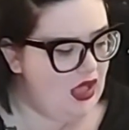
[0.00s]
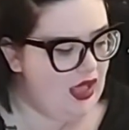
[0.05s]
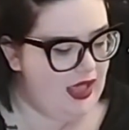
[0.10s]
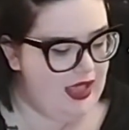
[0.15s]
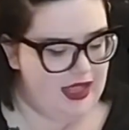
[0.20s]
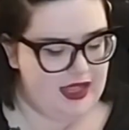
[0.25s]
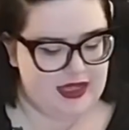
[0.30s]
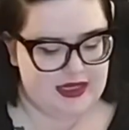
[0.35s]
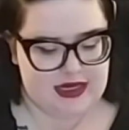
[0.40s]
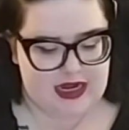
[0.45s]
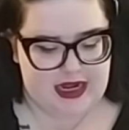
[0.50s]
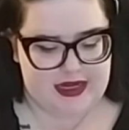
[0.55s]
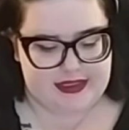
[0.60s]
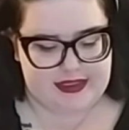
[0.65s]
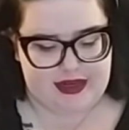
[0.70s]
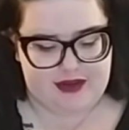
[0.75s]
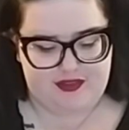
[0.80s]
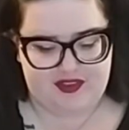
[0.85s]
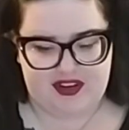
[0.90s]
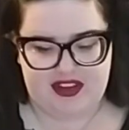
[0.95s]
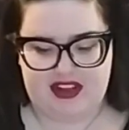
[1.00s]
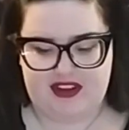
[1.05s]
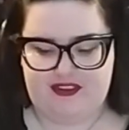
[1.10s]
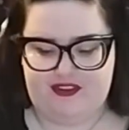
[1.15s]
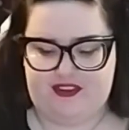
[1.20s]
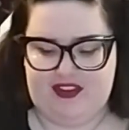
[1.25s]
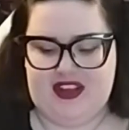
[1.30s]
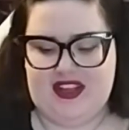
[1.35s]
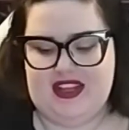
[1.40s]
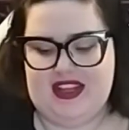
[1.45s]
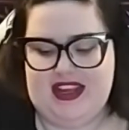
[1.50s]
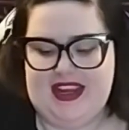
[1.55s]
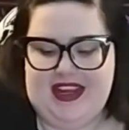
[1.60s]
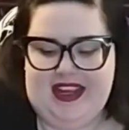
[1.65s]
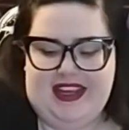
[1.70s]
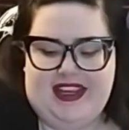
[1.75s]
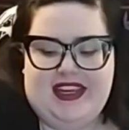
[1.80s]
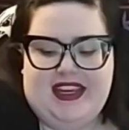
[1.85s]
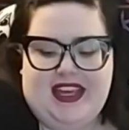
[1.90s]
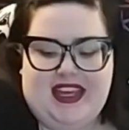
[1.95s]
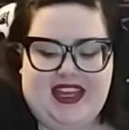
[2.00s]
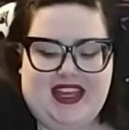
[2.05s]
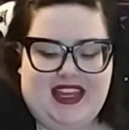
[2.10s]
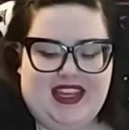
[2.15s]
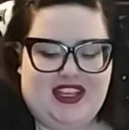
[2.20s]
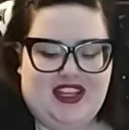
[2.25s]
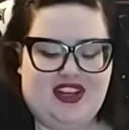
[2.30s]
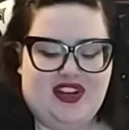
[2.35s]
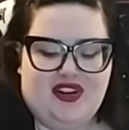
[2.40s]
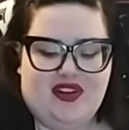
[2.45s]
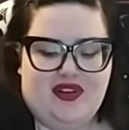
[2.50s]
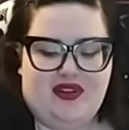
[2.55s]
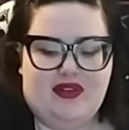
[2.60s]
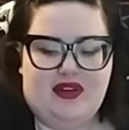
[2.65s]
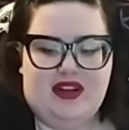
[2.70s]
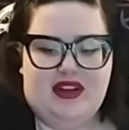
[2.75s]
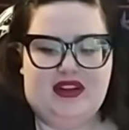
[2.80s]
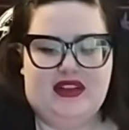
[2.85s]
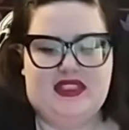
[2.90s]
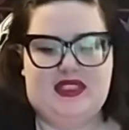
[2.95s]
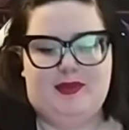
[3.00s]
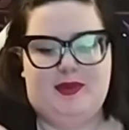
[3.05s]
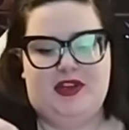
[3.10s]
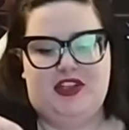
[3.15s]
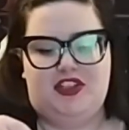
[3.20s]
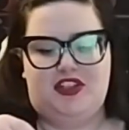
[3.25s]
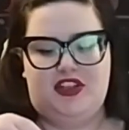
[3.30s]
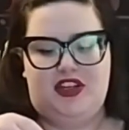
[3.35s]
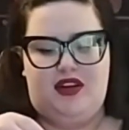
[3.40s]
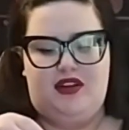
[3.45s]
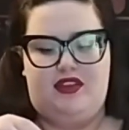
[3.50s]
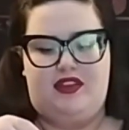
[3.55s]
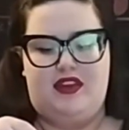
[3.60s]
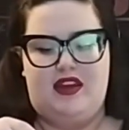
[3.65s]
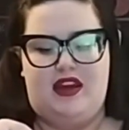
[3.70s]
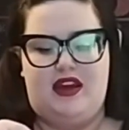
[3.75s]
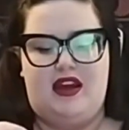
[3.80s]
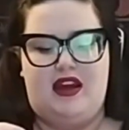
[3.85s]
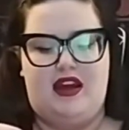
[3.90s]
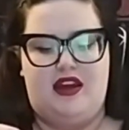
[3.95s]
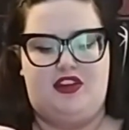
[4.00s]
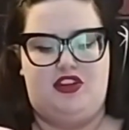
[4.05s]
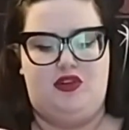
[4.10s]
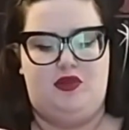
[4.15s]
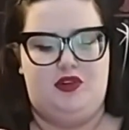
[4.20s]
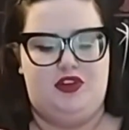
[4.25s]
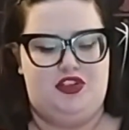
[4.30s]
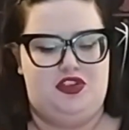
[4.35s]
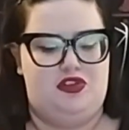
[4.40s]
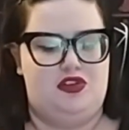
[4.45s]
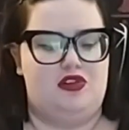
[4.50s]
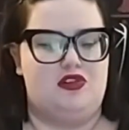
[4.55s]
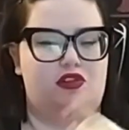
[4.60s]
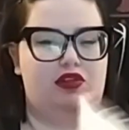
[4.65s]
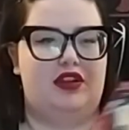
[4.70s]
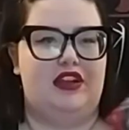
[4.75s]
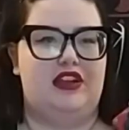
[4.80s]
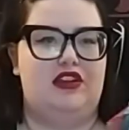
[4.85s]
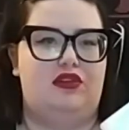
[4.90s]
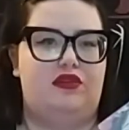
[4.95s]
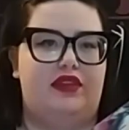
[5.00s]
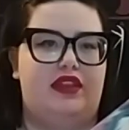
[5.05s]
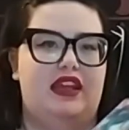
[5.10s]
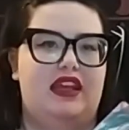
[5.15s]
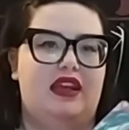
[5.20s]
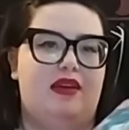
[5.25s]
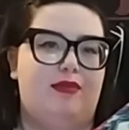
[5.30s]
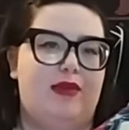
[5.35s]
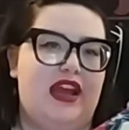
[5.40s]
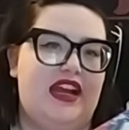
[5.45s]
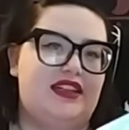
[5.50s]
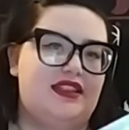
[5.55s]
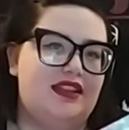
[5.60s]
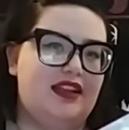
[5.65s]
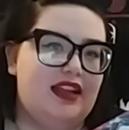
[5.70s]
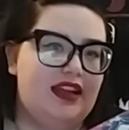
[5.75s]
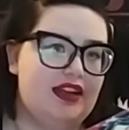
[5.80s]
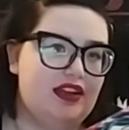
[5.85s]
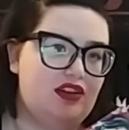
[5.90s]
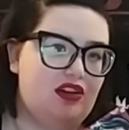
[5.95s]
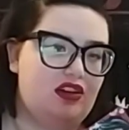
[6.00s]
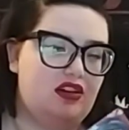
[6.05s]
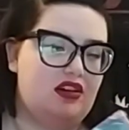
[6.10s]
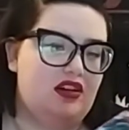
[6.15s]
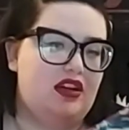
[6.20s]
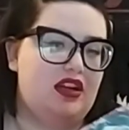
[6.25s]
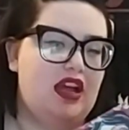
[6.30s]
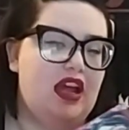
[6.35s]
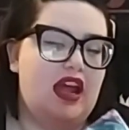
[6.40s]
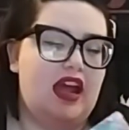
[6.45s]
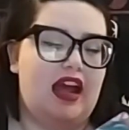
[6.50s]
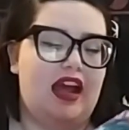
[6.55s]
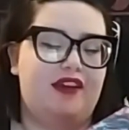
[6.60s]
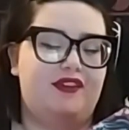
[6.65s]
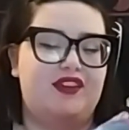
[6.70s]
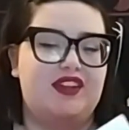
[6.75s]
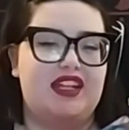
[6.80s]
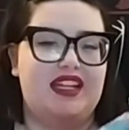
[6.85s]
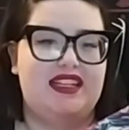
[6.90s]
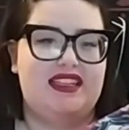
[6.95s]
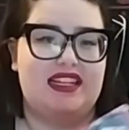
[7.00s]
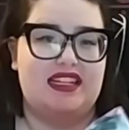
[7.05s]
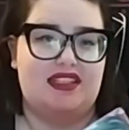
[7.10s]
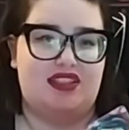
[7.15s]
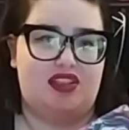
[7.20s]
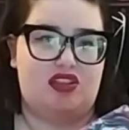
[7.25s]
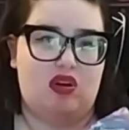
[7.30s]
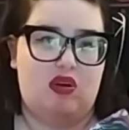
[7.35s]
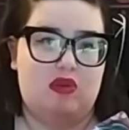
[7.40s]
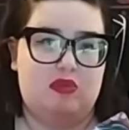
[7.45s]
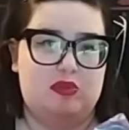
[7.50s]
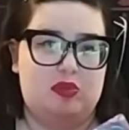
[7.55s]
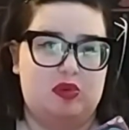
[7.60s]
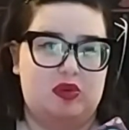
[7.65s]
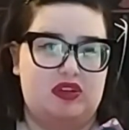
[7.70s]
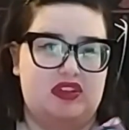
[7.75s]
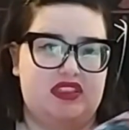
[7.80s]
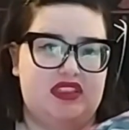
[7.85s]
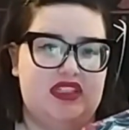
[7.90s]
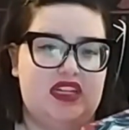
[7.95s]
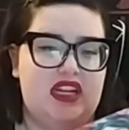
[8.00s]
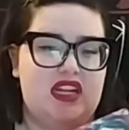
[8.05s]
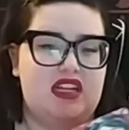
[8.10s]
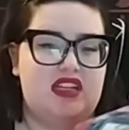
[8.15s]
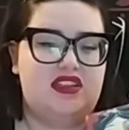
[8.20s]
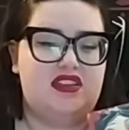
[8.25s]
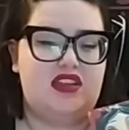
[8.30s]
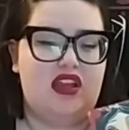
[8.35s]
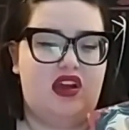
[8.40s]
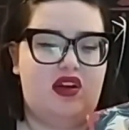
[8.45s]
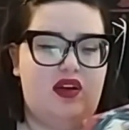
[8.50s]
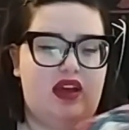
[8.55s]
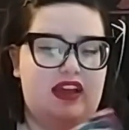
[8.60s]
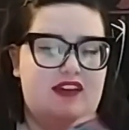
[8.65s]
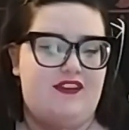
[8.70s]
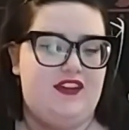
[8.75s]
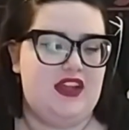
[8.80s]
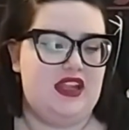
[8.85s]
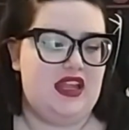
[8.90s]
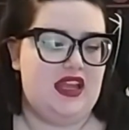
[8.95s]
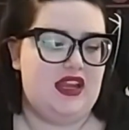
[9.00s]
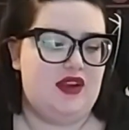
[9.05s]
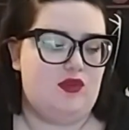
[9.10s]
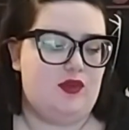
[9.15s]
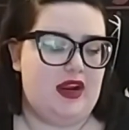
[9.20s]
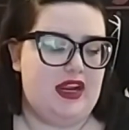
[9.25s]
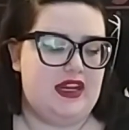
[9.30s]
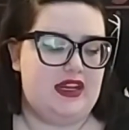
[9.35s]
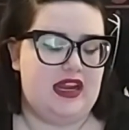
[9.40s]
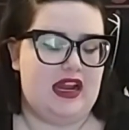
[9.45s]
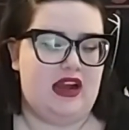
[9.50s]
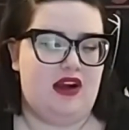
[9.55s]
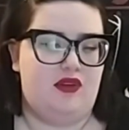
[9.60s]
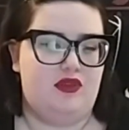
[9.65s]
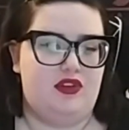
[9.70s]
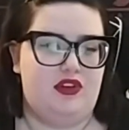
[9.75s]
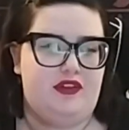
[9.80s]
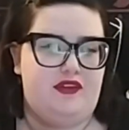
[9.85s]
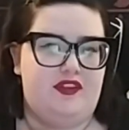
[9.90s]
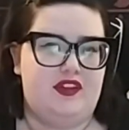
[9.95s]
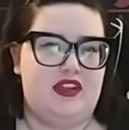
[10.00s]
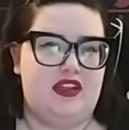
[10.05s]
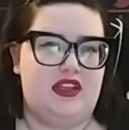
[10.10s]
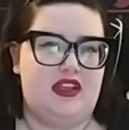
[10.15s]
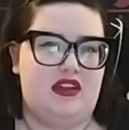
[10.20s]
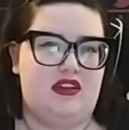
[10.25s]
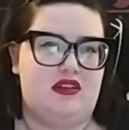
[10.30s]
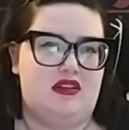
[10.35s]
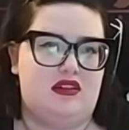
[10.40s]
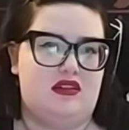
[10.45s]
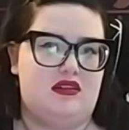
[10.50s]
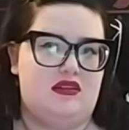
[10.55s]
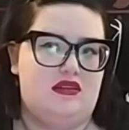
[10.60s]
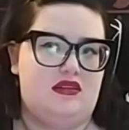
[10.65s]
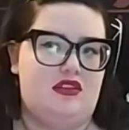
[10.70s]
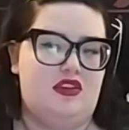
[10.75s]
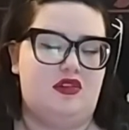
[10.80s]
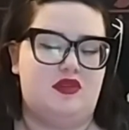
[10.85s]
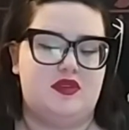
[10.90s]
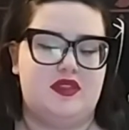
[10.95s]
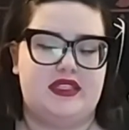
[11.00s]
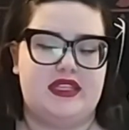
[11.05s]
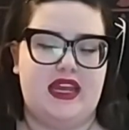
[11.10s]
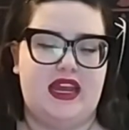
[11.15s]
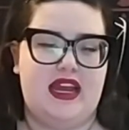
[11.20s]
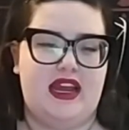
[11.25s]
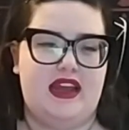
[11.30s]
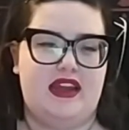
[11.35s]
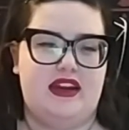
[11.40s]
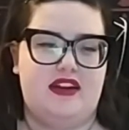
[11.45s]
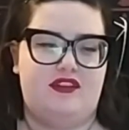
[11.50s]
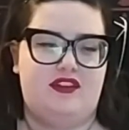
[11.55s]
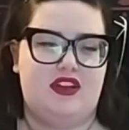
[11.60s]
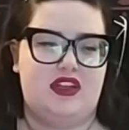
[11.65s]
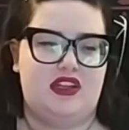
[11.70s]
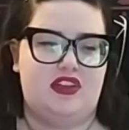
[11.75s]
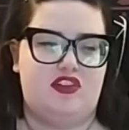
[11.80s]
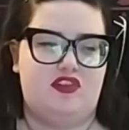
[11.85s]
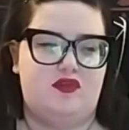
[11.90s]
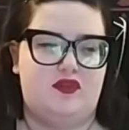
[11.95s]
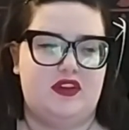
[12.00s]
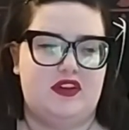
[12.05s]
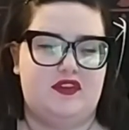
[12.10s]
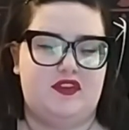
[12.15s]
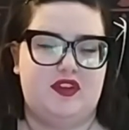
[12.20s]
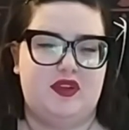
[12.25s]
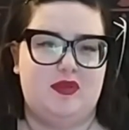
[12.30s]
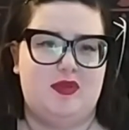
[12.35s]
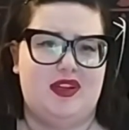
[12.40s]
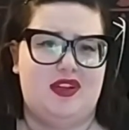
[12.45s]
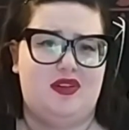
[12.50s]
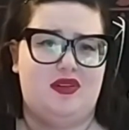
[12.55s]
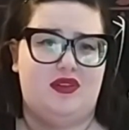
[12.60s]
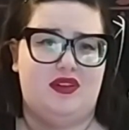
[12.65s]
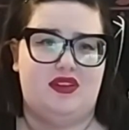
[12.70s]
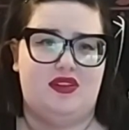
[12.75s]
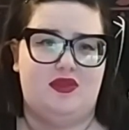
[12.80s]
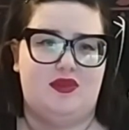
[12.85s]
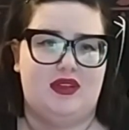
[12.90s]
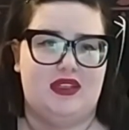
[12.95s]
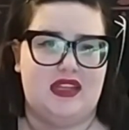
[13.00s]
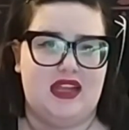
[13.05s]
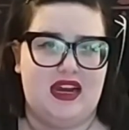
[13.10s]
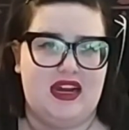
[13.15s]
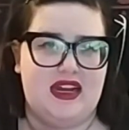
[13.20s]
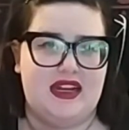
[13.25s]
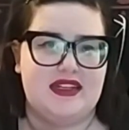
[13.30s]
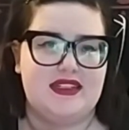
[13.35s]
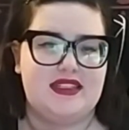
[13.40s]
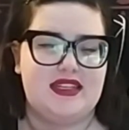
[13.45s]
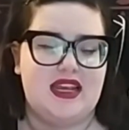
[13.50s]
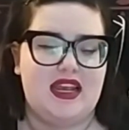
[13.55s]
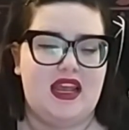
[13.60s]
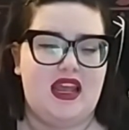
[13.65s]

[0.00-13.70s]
And I definitely feel like, especially the You Are Stronger Than You Think Magdalene card, I feel like that's so important. So I feel like right now you're feeling, sad. I feel like you've definitely been going through a lot.